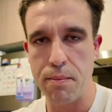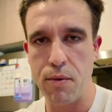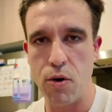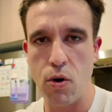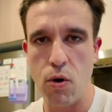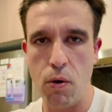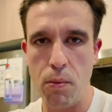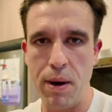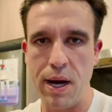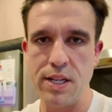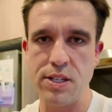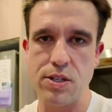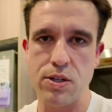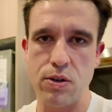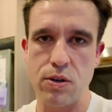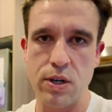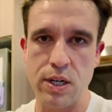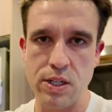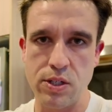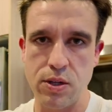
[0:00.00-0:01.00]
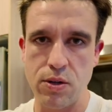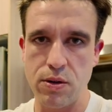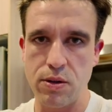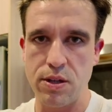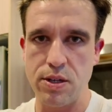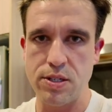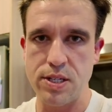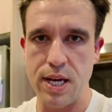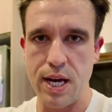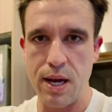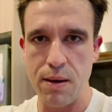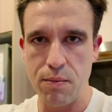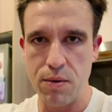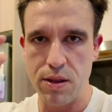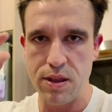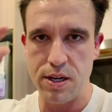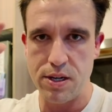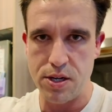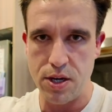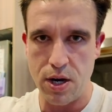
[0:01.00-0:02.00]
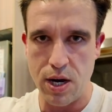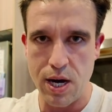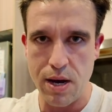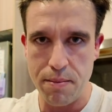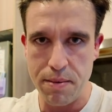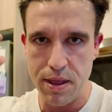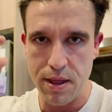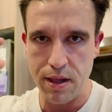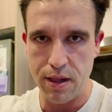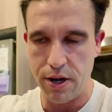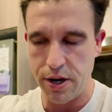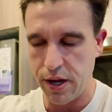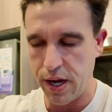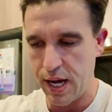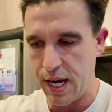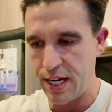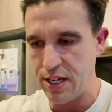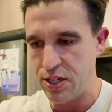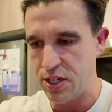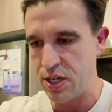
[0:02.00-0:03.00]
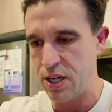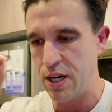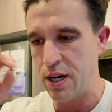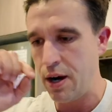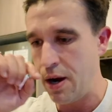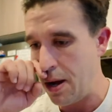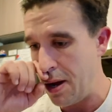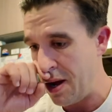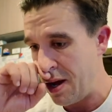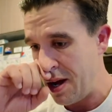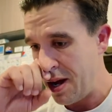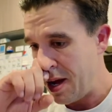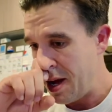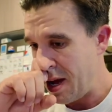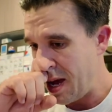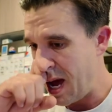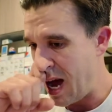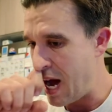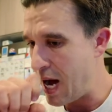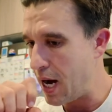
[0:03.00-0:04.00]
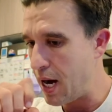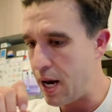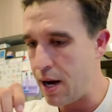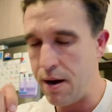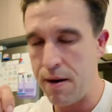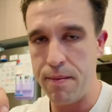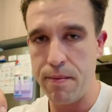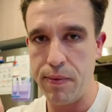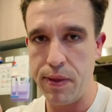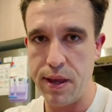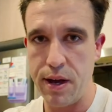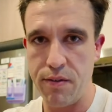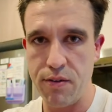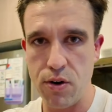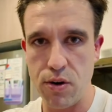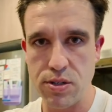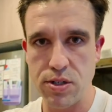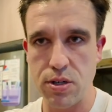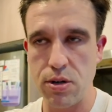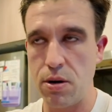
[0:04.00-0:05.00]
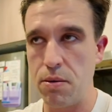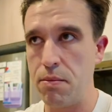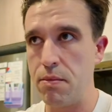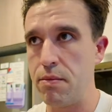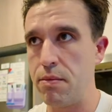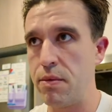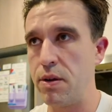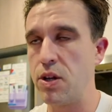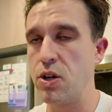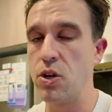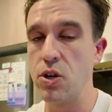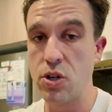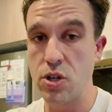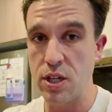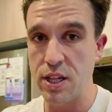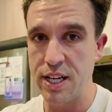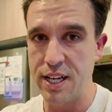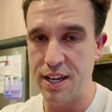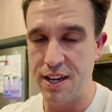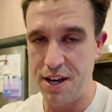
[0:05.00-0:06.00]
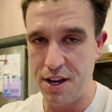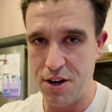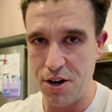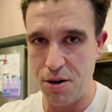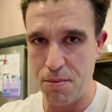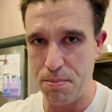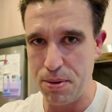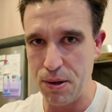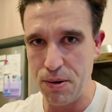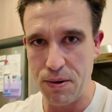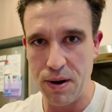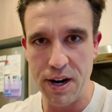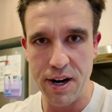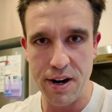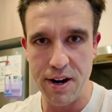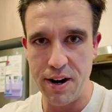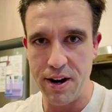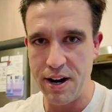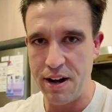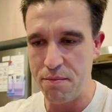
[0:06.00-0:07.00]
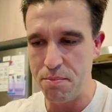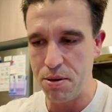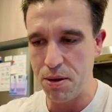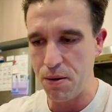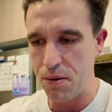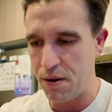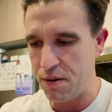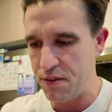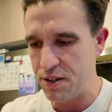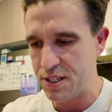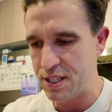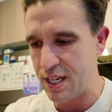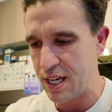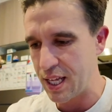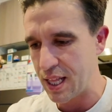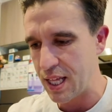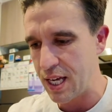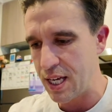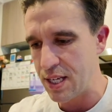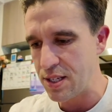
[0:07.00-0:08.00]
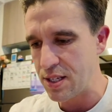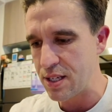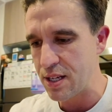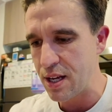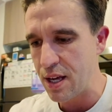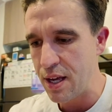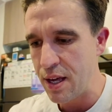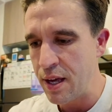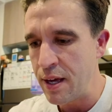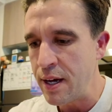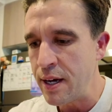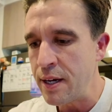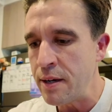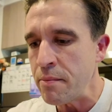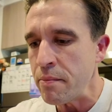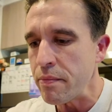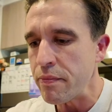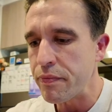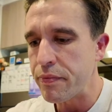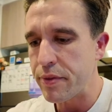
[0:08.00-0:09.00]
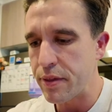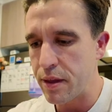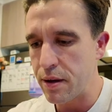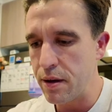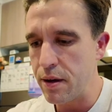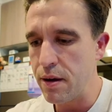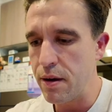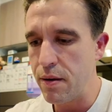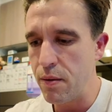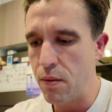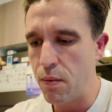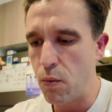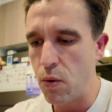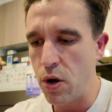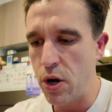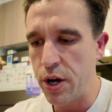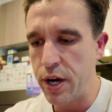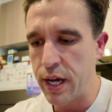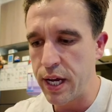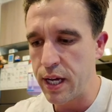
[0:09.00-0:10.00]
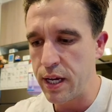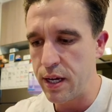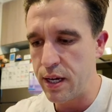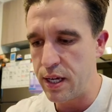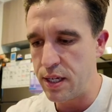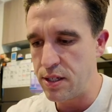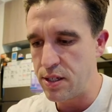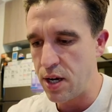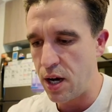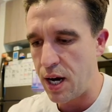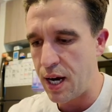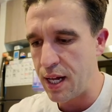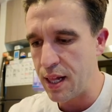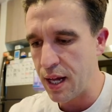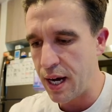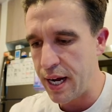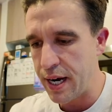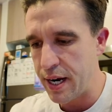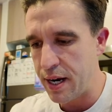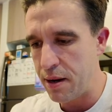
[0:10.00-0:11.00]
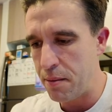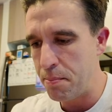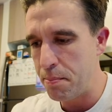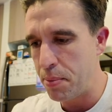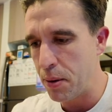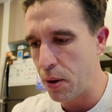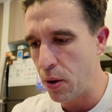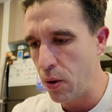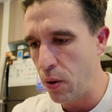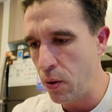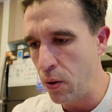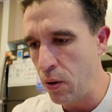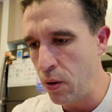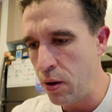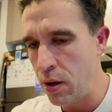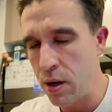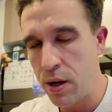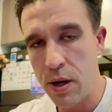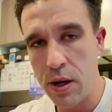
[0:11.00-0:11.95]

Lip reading: All my stories look the same with the time and the location. I've always usually got blue on. I don't have blue obviously in this. The wording is highlighted in blue.